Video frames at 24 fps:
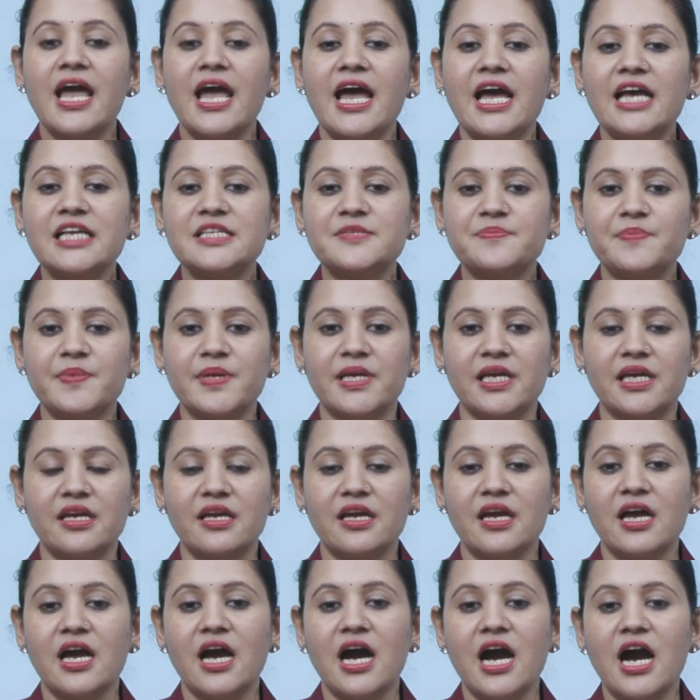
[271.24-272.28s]
SP
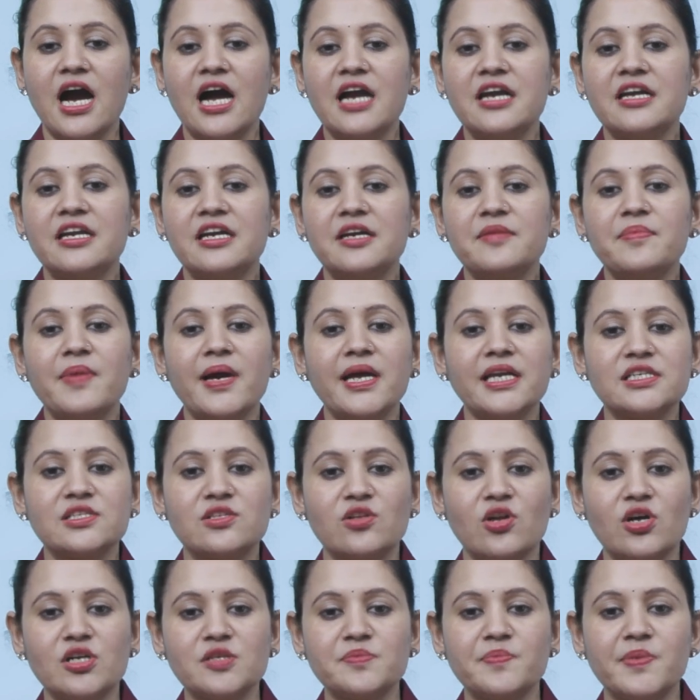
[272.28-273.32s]
100 minus
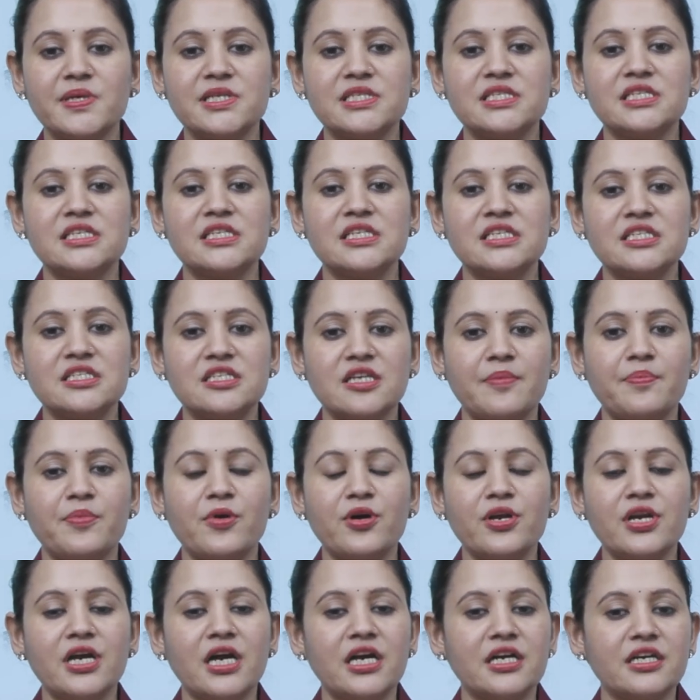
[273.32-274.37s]
loss percentage
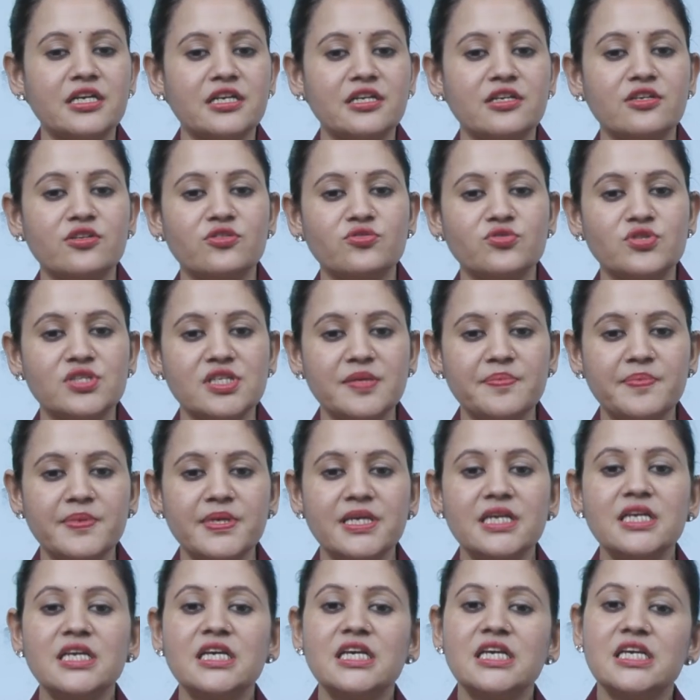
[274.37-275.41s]
upon 100 into
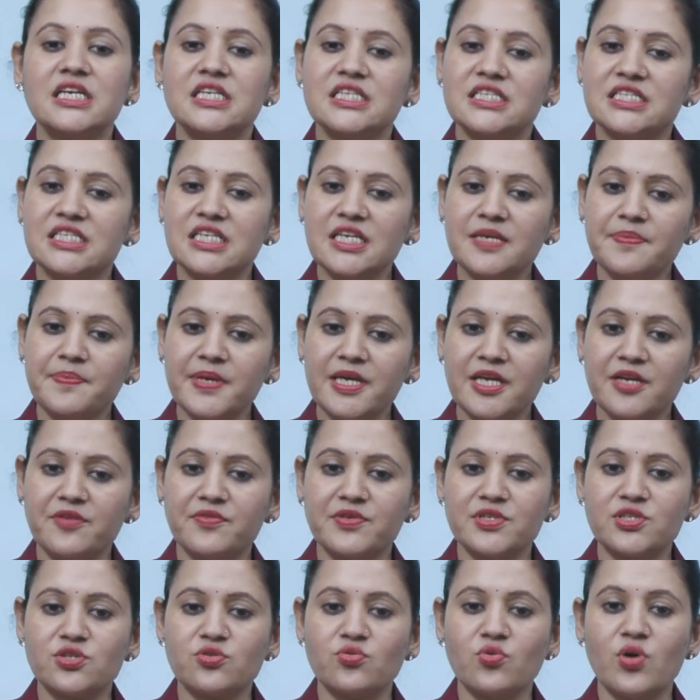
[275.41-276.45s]
CP. CP
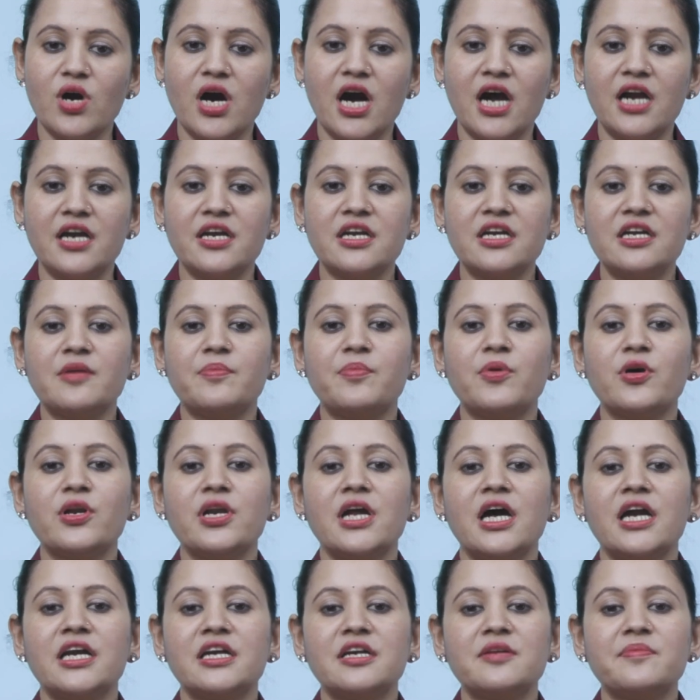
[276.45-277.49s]
equals to 100
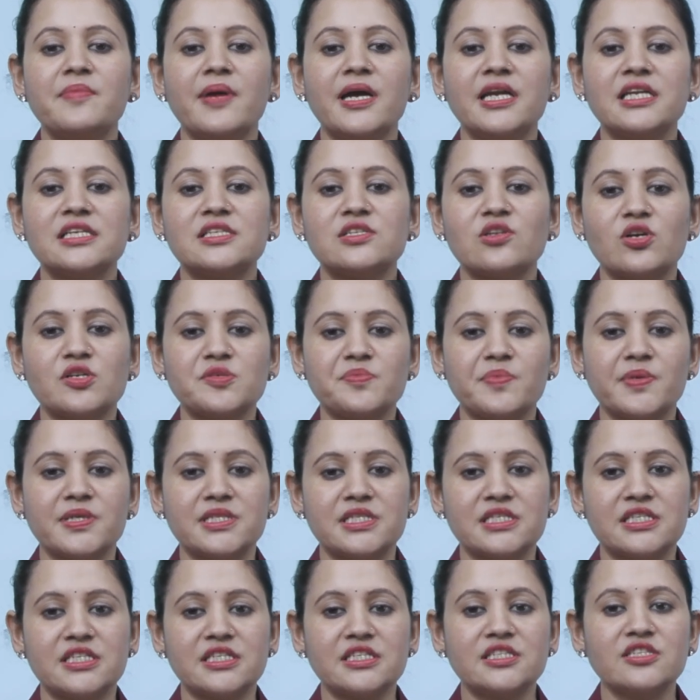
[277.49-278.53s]
upon 100 minus loss
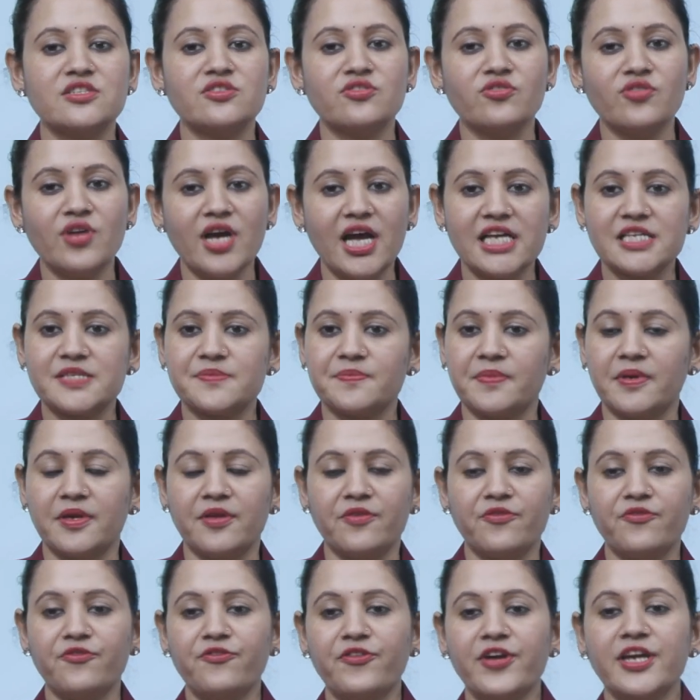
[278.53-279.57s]
percentage into SP.
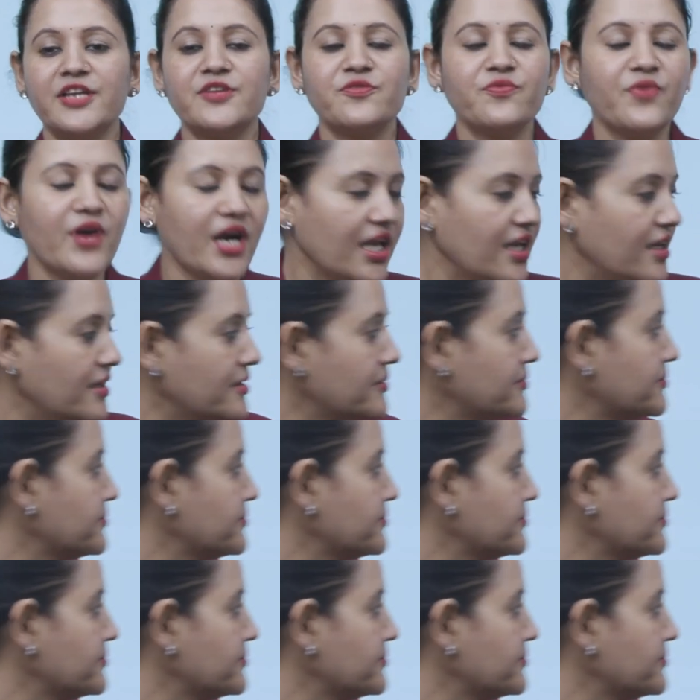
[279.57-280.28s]
Fact file.